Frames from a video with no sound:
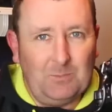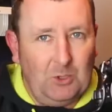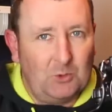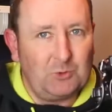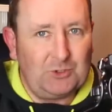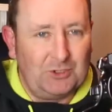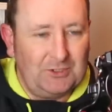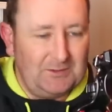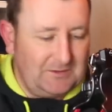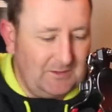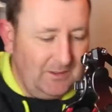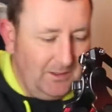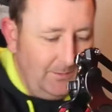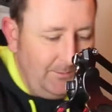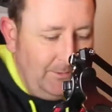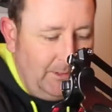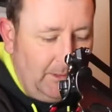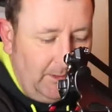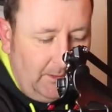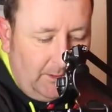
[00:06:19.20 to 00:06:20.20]
most of the
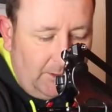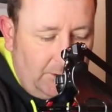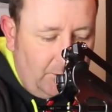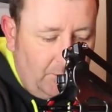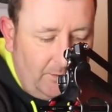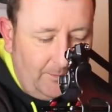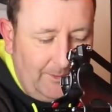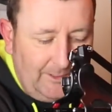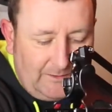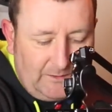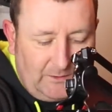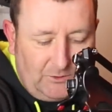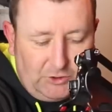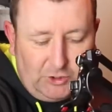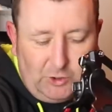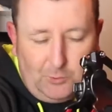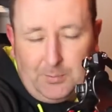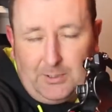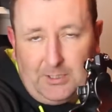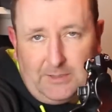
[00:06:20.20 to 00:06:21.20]
time, you're only mixing
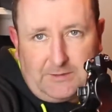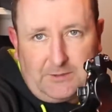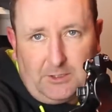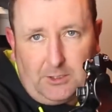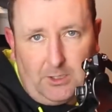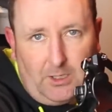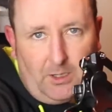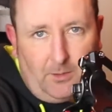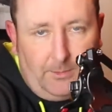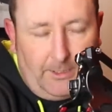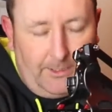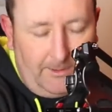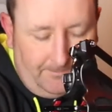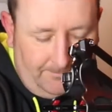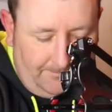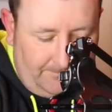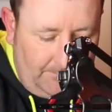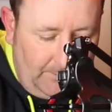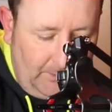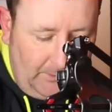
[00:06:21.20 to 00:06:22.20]
2 pints of ground bait.
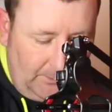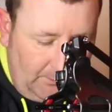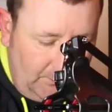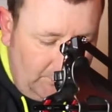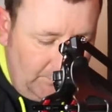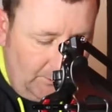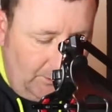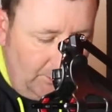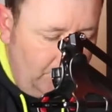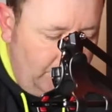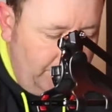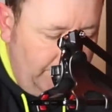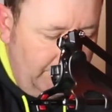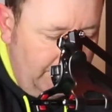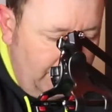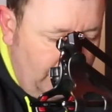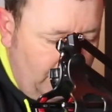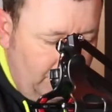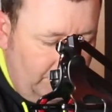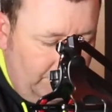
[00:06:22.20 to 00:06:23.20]
So,
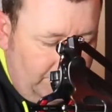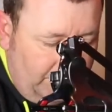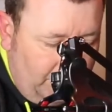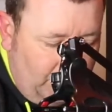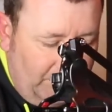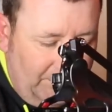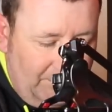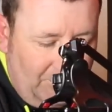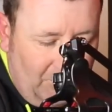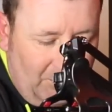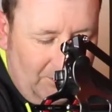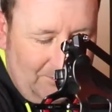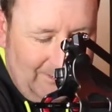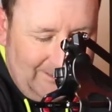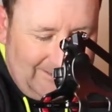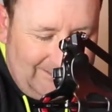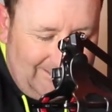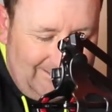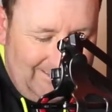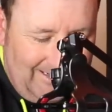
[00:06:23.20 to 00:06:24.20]
you know, when you're only
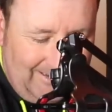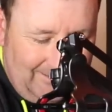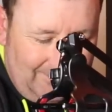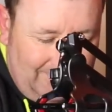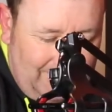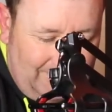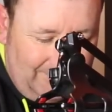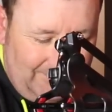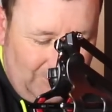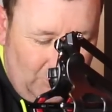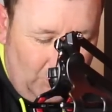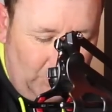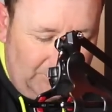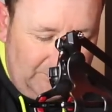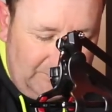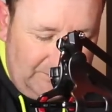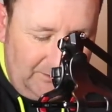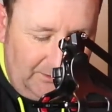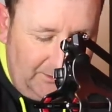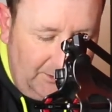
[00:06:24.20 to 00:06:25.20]
mixing that
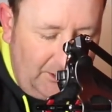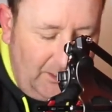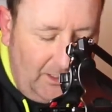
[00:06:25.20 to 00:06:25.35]
quantity of